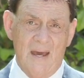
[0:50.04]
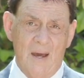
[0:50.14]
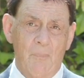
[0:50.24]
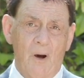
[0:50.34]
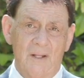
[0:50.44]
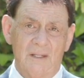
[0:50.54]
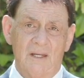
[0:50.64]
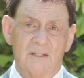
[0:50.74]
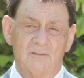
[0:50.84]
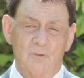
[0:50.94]
and by the
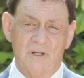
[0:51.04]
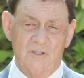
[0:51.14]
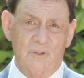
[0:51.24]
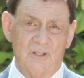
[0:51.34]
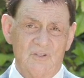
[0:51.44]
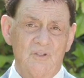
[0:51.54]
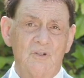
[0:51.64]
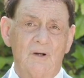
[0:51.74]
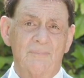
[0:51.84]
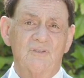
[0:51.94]
end of
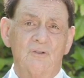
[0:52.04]
2022 up